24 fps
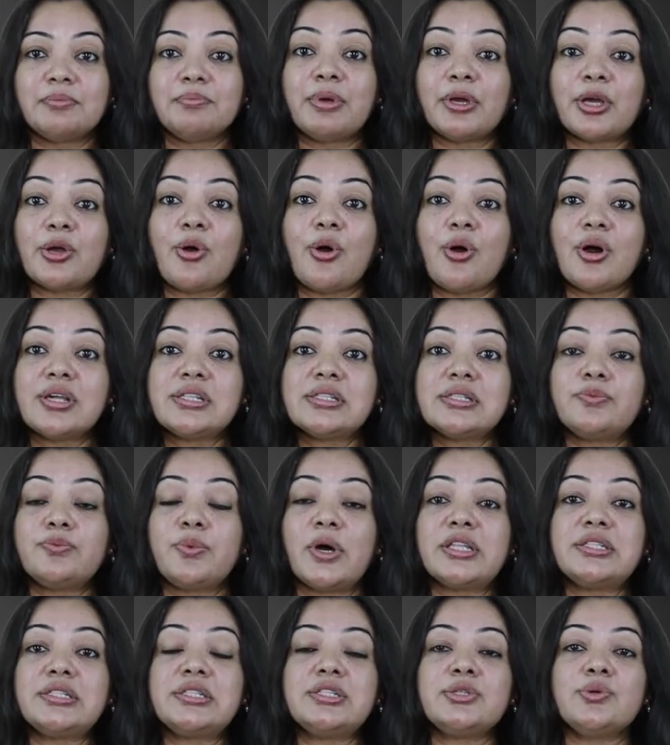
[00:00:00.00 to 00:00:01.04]
because
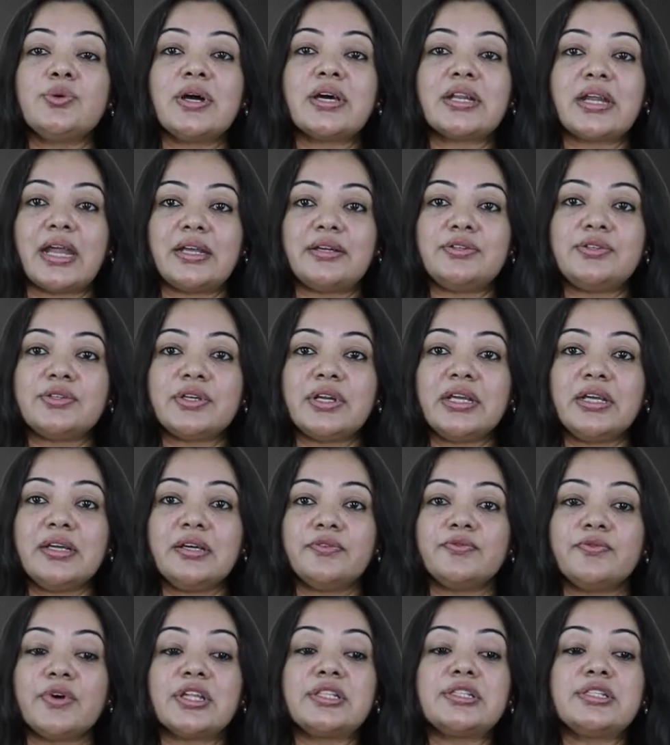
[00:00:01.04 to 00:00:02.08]
once you are
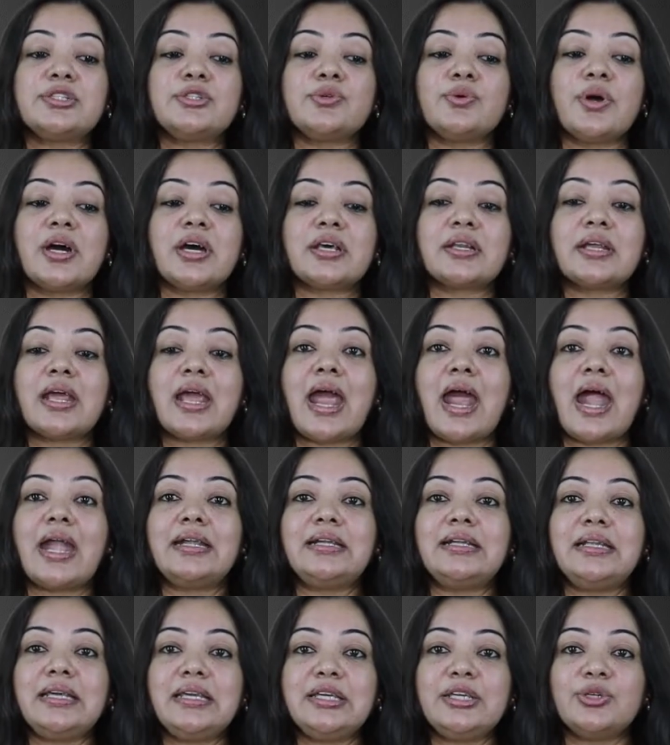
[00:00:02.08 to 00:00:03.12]
entering, once you are
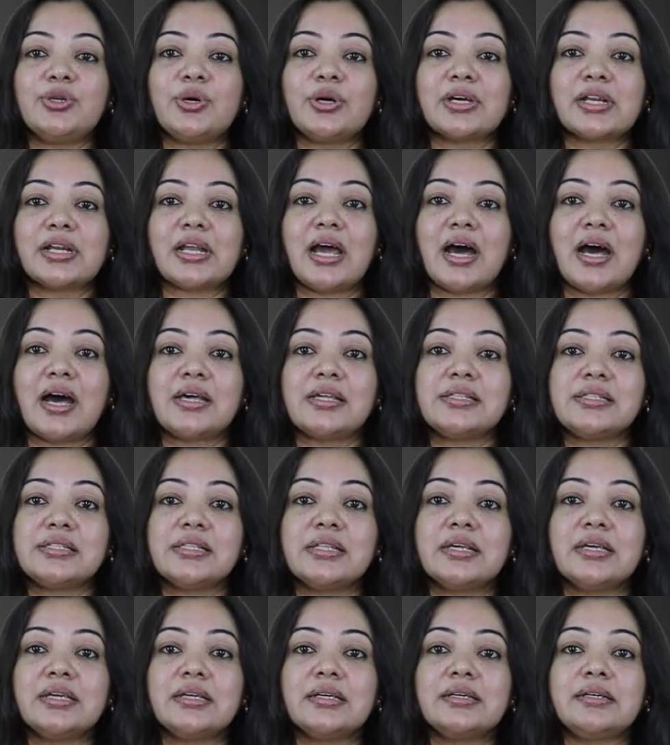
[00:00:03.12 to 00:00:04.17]
handling your class,
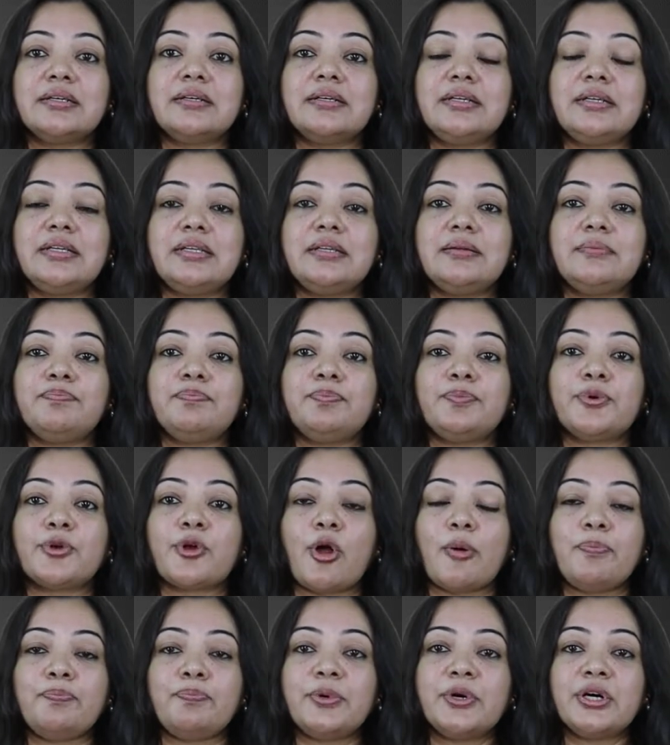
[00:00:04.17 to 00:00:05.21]
a
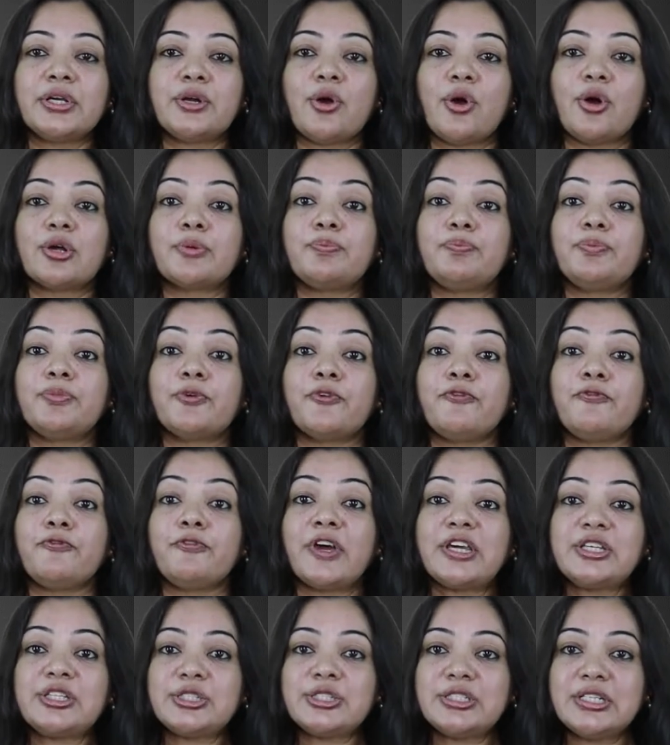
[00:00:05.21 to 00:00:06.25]
proper or
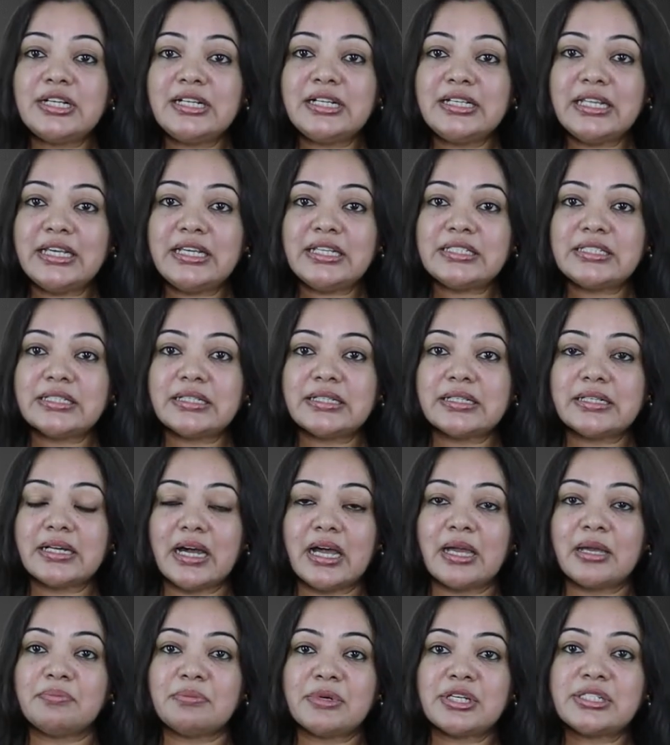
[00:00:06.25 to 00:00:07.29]
professional teacher,
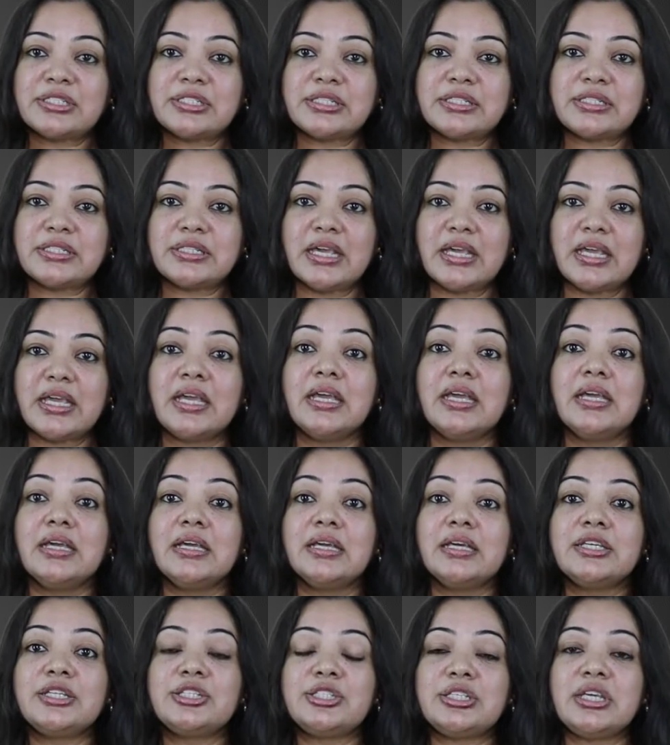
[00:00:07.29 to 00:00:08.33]
I must say,
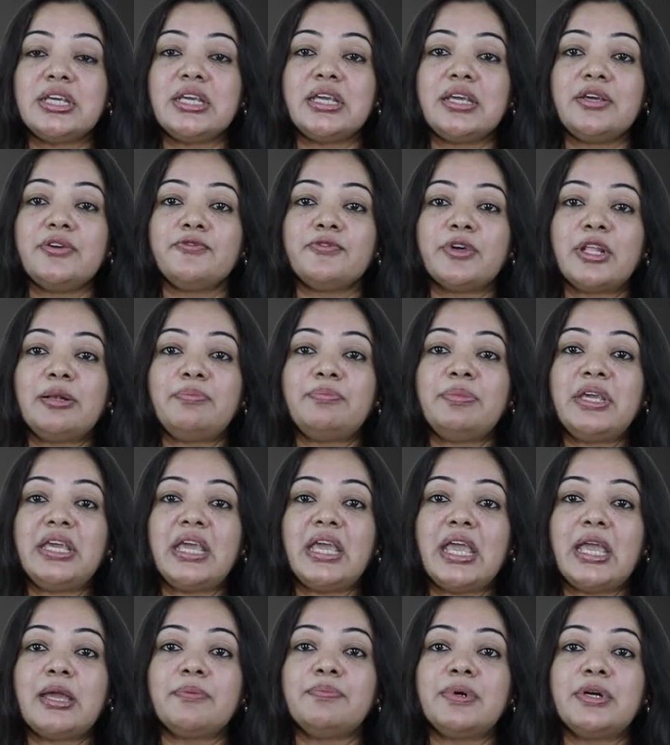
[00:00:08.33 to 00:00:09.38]
she will
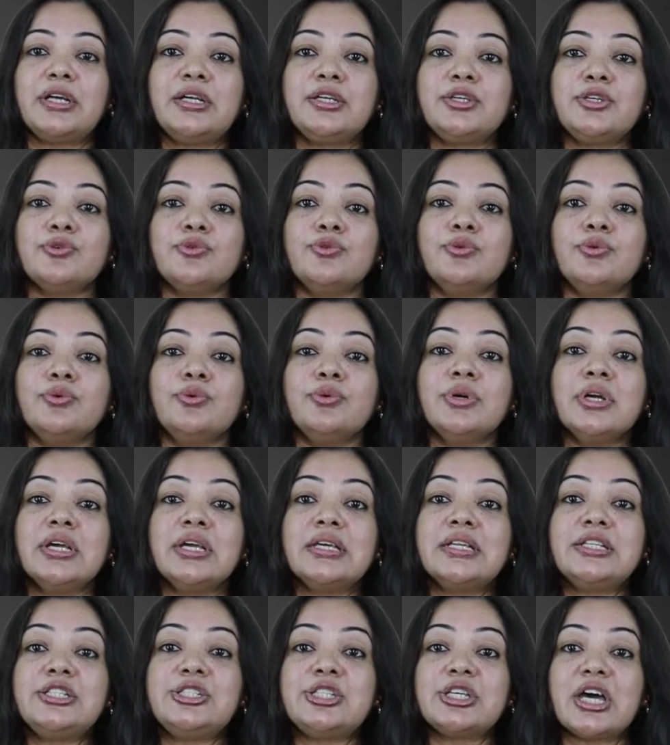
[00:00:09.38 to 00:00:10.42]
be able to
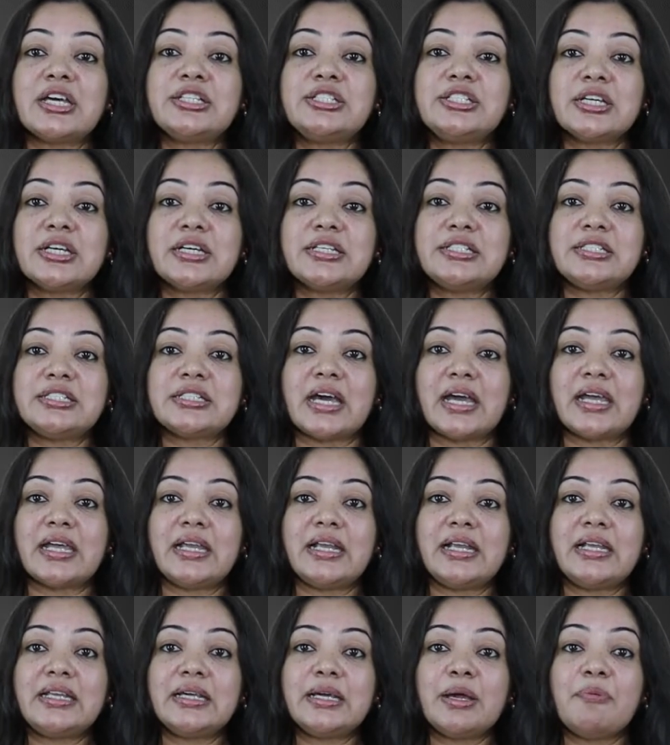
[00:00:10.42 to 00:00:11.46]
judge a
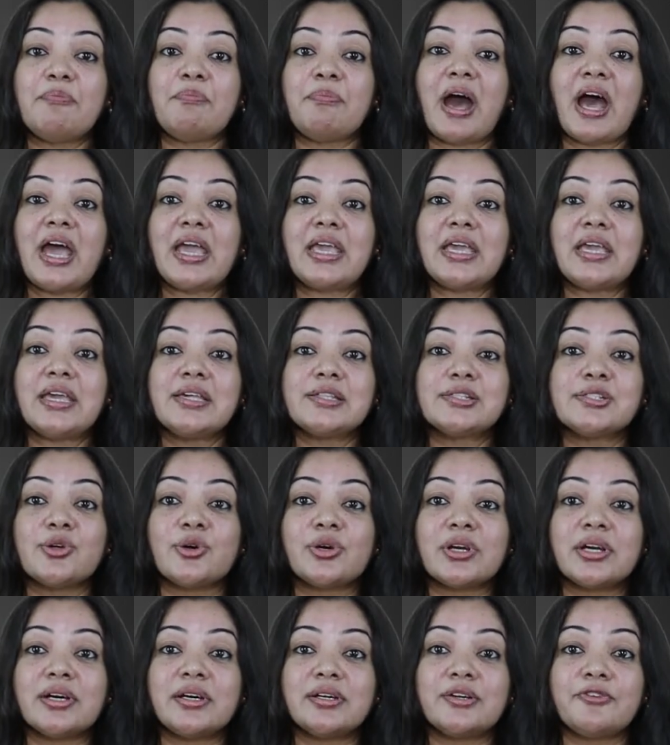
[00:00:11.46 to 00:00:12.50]
child by his
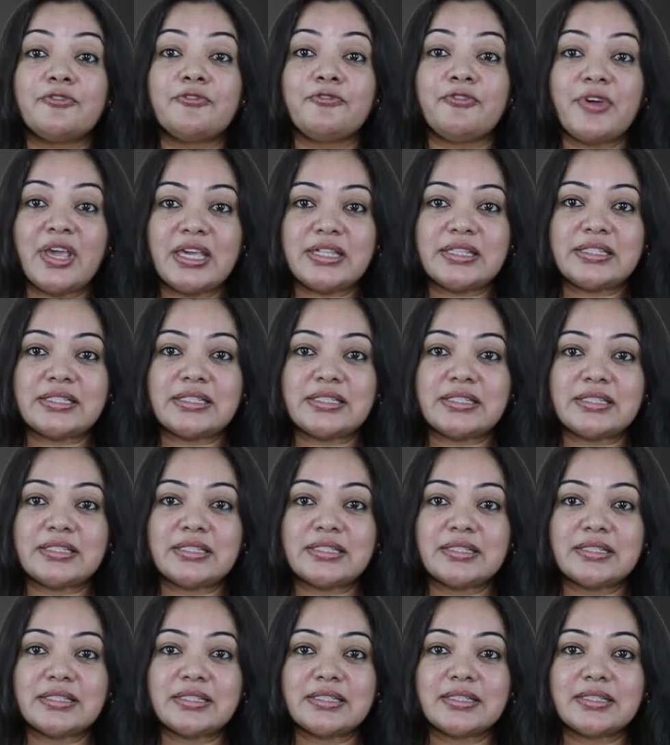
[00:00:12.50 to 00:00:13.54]
or her face.